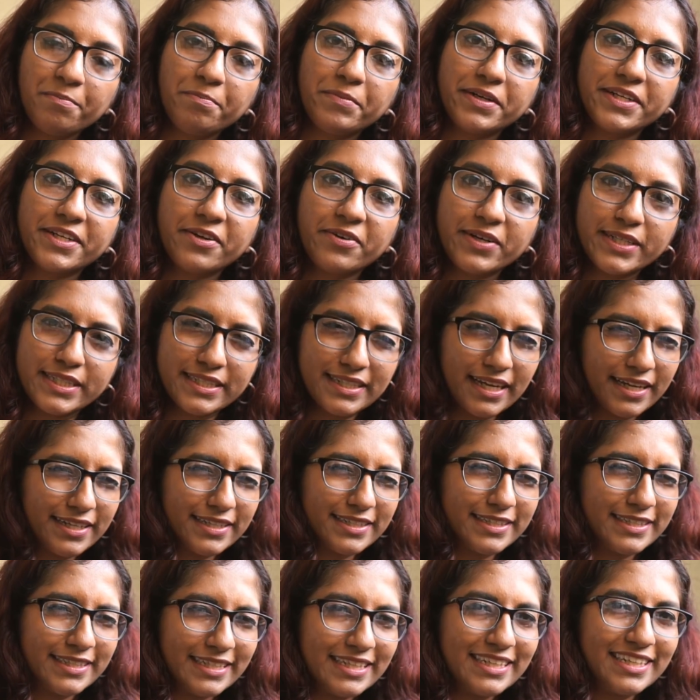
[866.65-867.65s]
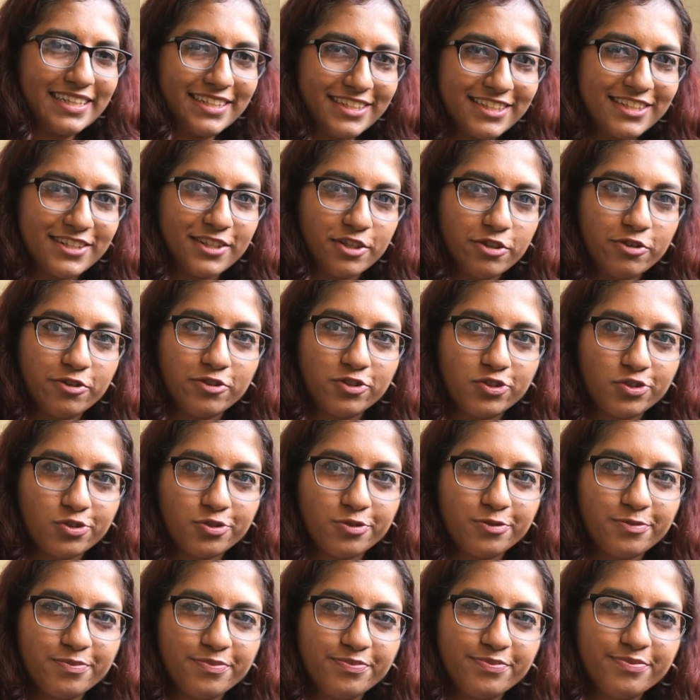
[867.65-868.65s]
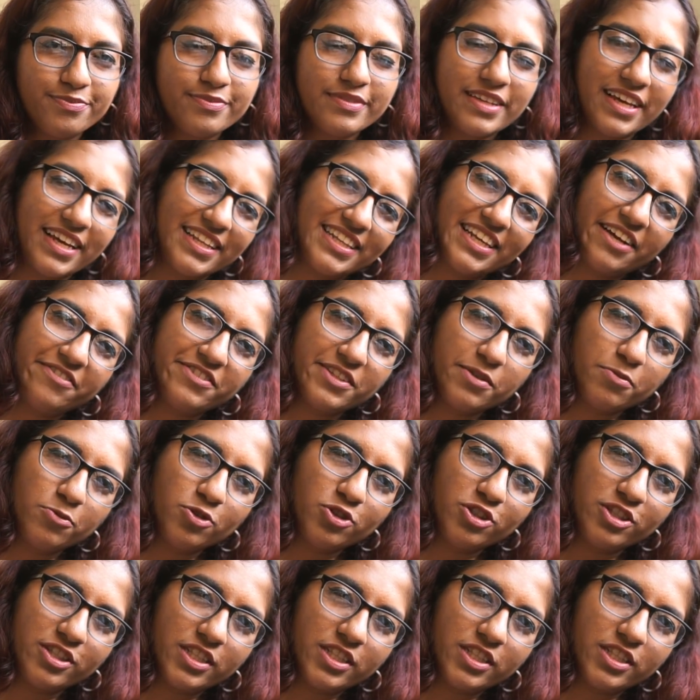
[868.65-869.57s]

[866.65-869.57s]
But now I started seeing it here also have some good